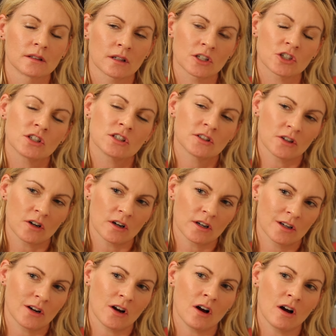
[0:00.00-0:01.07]
Because she
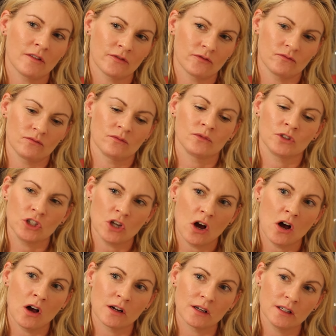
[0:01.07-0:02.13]
started off
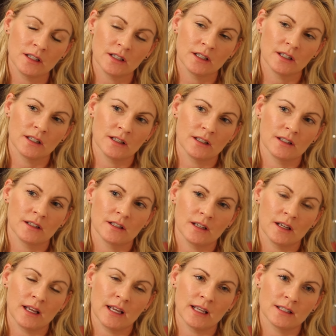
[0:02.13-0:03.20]
young
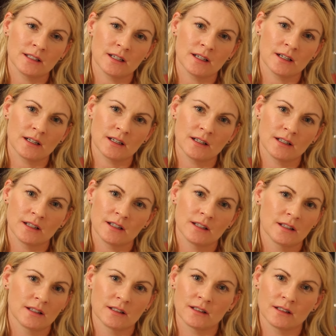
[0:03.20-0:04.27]
and, uh,
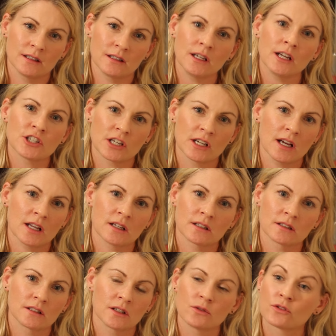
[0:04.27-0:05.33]
yeah, she kind
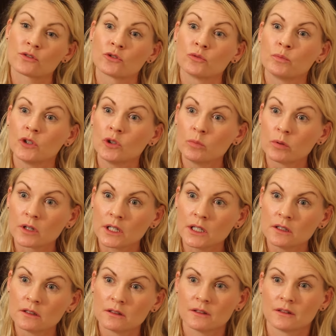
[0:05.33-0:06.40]
of goes through puberty.
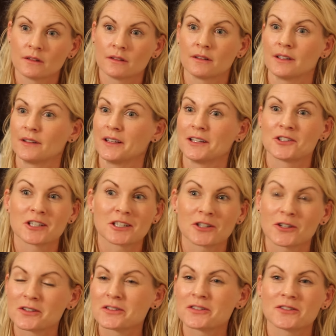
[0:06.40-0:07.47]
And then she
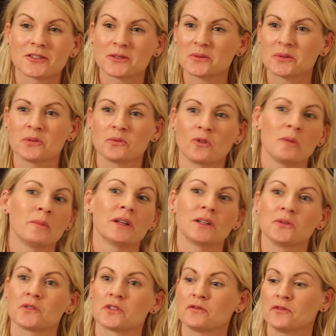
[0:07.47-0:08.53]
turns into a woman
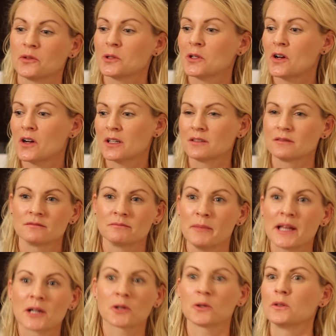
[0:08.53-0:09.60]
who's a full on
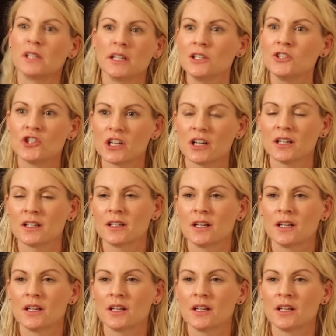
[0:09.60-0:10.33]
medical ninja.